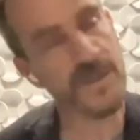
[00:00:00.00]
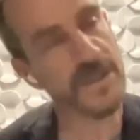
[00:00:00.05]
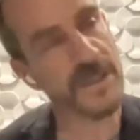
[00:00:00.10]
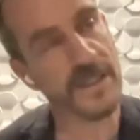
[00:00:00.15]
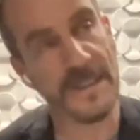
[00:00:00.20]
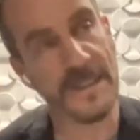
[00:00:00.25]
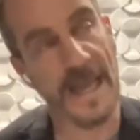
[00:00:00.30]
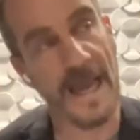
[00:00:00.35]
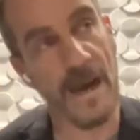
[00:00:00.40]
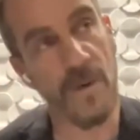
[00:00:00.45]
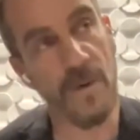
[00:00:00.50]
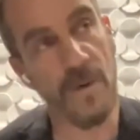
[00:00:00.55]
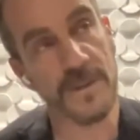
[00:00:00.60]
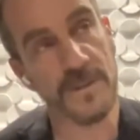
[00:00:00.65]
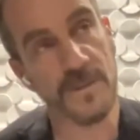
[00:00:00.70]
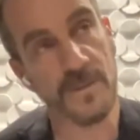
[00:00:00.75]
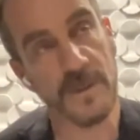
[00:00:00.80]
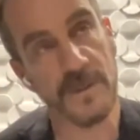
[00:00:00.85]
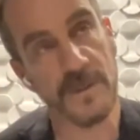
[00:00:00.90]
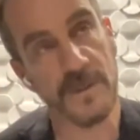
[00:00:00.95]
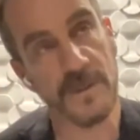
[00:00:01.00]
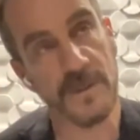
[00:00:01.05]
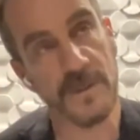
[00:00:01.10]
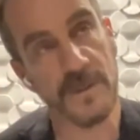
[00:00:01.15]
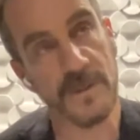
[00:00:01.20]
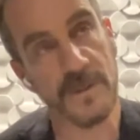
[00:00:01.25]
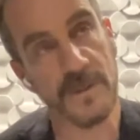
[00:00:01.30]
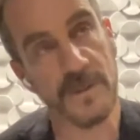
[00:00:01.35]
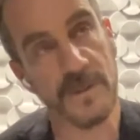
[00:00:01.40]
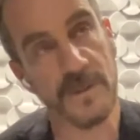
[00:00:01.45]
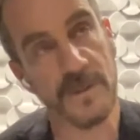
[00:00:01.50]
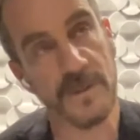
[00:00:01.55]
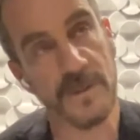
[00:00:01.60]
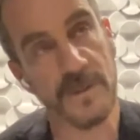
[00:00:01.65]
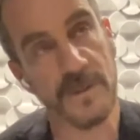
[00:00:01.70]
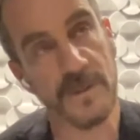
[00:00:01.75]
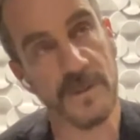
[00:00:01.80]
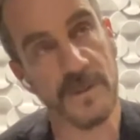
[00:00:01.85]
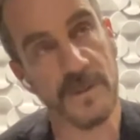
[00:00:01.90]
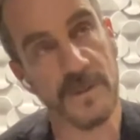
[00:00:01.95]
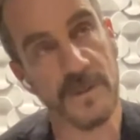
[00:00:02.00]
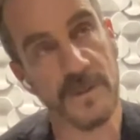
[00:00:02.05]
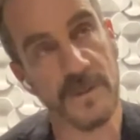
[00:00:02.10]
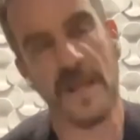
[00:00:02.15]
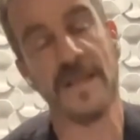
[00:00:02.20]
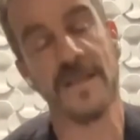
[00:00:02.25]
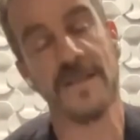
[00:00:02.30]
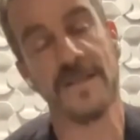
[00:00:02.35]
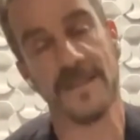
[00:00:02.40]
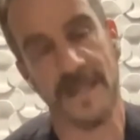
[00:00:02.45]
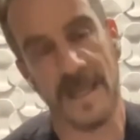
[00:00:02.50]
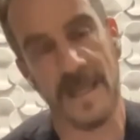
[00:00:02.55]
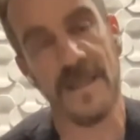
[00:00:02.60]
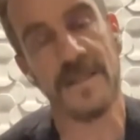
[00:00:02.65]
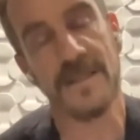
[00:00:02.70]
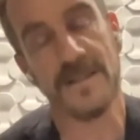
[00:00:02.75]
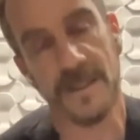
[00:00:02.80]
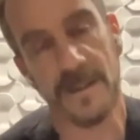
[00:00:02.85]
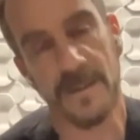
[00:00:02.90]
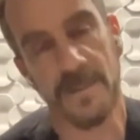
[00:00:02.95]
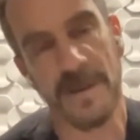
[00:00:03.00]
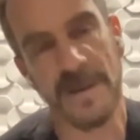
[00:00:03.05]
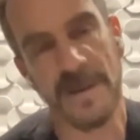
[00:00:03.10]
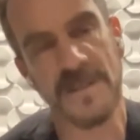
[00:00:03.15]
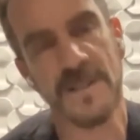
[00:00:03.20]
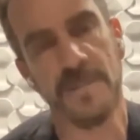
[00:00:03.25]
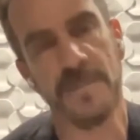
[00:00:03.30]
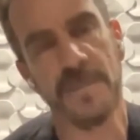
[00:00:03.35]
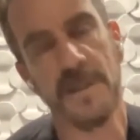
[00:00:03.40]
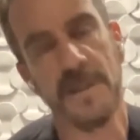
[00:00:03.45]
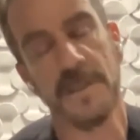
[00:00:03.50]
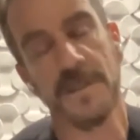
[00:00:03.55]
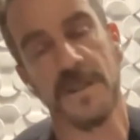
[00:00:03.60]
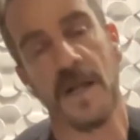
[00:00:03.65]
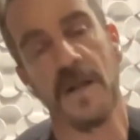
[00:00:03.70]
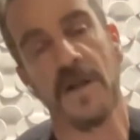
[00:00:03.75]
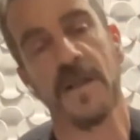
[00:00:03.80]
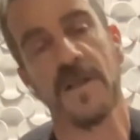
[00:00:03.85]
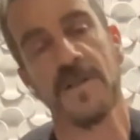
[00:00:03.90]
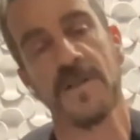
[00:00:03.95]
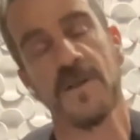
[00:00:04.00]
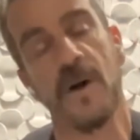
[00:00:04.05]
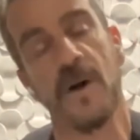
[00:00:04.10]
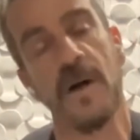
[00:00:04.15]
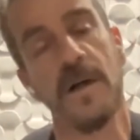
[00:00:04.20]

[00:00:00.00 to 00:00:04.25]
now. It's it's going to be my first project in the United States, in Bentonville, in Arkansas.